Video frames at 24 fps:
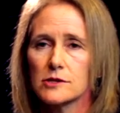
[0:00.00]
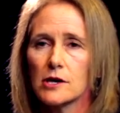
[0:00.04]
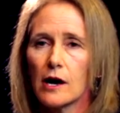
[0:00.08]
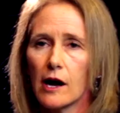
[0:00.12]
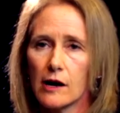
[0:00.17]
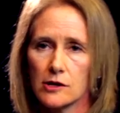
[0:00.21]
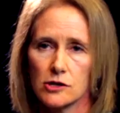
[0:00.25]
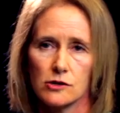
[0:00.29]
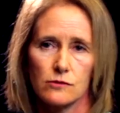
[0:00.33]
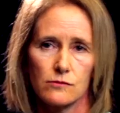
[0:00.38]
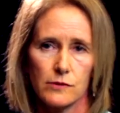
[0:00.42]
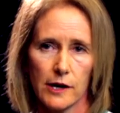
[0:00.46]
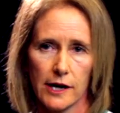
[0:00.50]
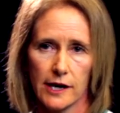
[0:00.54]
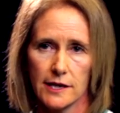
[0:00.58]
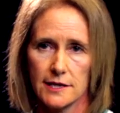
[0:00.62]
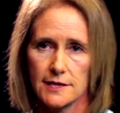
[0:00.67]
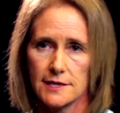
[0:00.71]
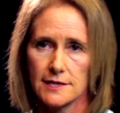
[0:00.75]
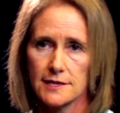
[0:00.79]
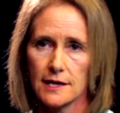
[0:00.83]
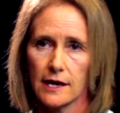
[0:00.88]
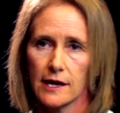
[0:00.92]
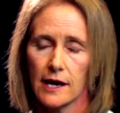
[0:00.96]
talk to
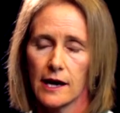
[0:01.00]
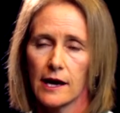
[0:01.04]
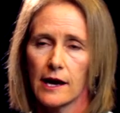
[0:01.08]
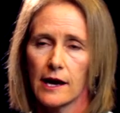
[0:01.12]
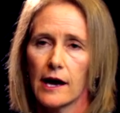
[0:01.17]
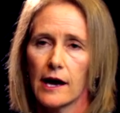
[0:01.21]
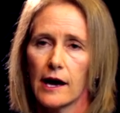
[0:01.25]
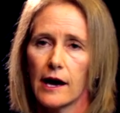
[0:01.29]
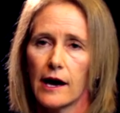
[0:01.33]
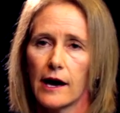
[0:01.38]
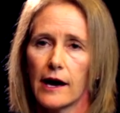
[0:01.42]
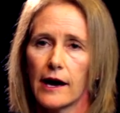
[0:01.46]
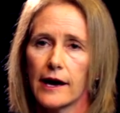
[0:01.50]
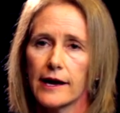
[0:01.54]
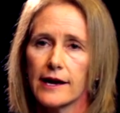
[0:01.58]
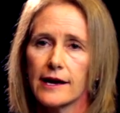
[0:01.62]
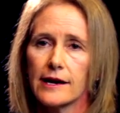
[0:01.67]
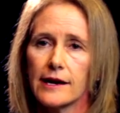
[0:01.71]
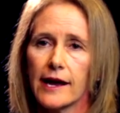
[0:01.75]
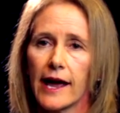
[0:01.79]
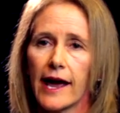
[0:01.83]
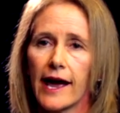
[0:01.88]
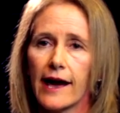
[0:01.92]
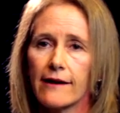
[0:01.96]
Russ uh,
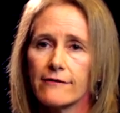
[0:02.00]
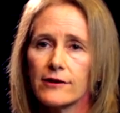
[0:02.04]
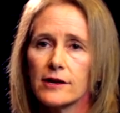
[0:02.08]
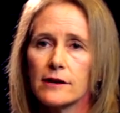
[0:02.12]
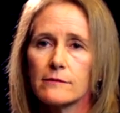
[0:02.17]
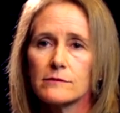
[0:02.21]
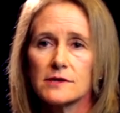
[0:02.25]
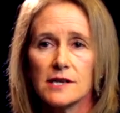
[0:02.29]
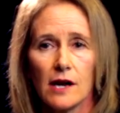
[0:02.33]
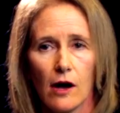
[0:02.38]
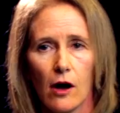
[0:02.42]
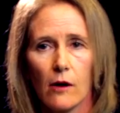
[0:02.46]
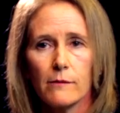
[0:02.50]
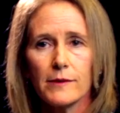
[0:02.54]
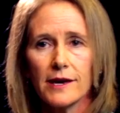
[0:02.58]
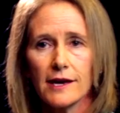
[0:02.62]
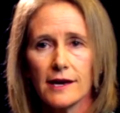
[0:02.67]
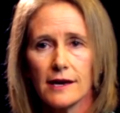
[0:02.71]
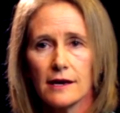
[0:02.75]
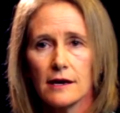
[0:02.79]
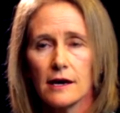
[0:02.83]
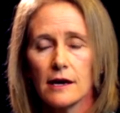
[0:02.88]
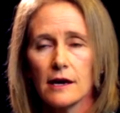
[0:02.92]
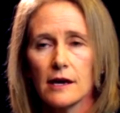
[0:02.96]
and have him tell
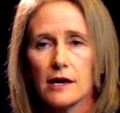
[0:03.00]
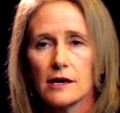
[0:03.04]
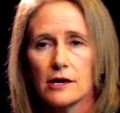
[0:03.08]
me,